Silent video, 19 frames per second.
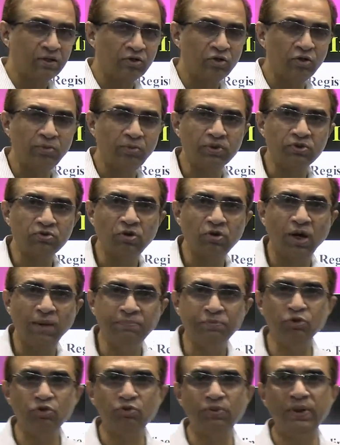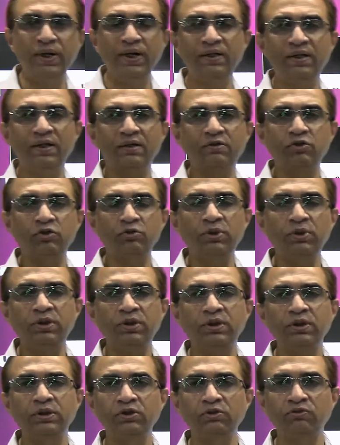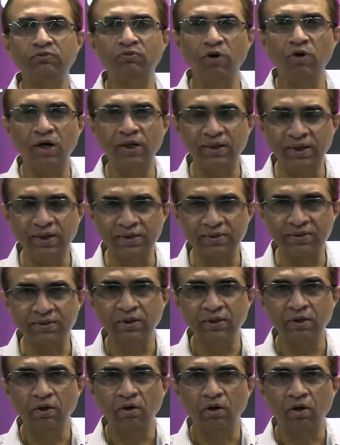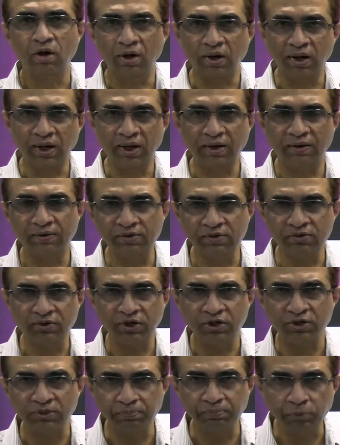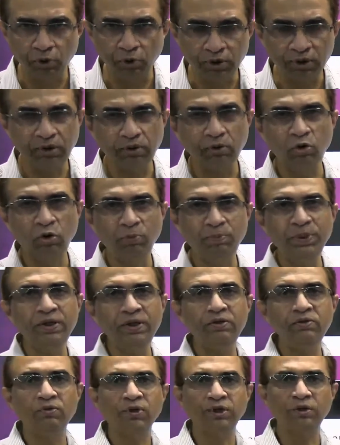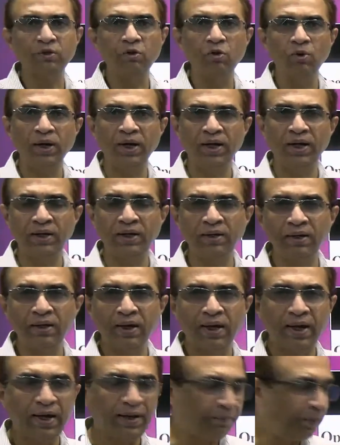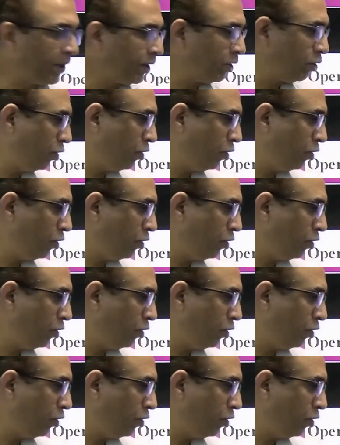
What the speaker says: October. So up to 20th October, you've got this online registration portal open. You can go and apply